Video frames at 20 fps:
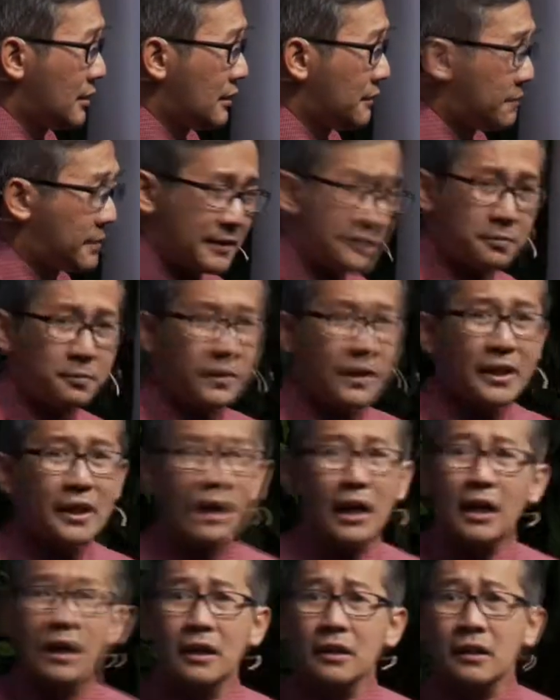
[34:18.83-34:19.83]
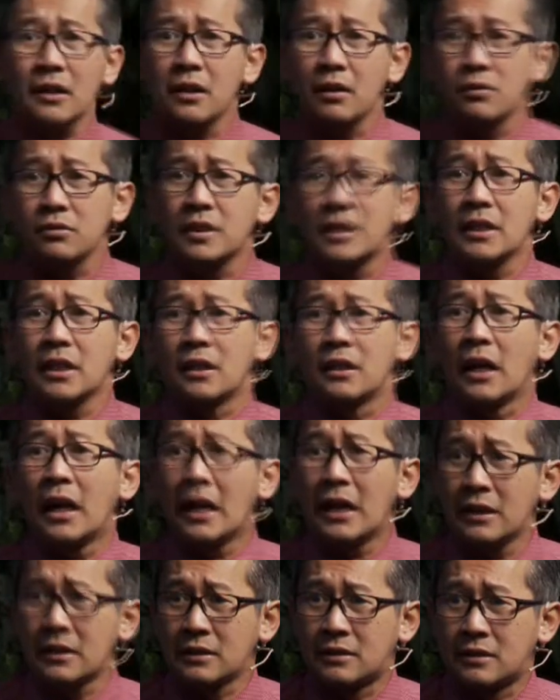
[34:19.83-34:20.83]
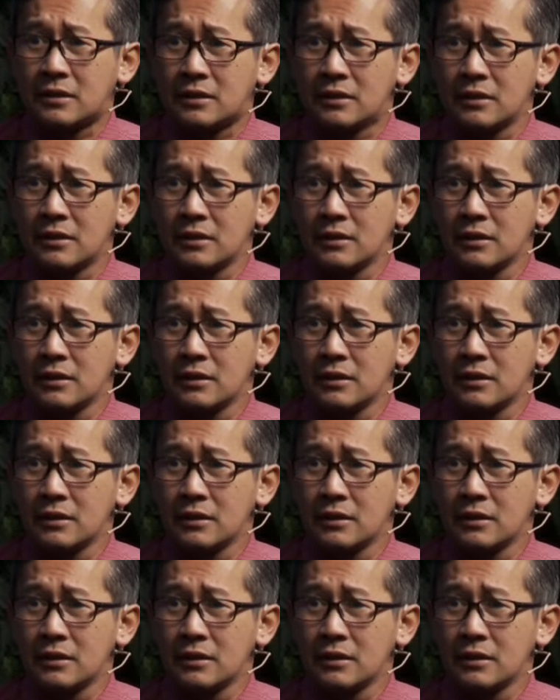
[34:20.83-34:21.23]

But we are closing our hands.